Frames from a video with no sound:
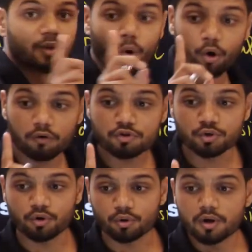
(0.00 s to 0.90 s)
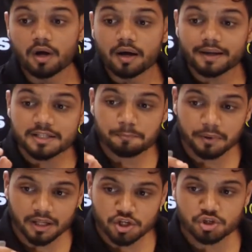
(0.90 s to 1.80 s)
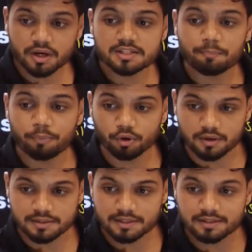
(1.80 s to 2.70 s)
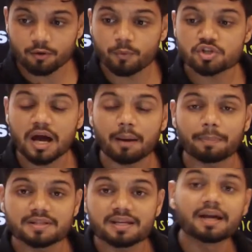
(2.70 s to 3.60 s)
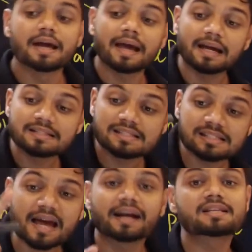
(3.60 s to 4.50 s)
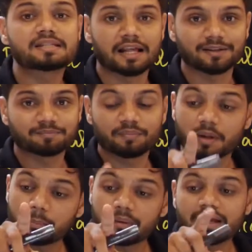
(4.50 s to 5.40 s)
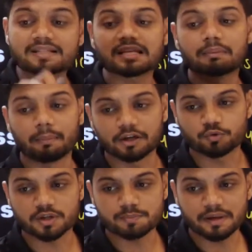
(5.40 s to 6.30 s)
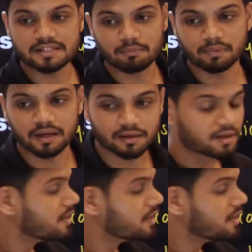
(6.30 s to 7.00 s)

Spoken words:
All of you should know, respiration is a process which happens inside a cell. Please remember that, students. Please remember that.